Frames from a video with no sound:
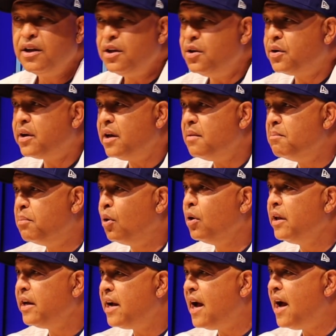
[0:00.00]
you can
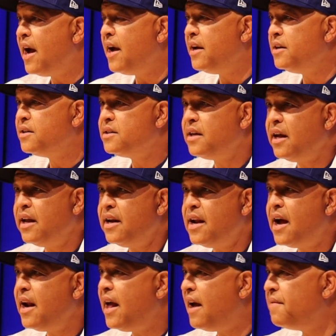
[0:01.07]
bully guys and
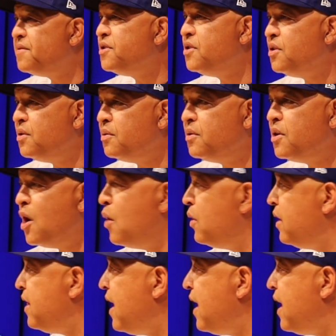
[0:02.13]
not have to go to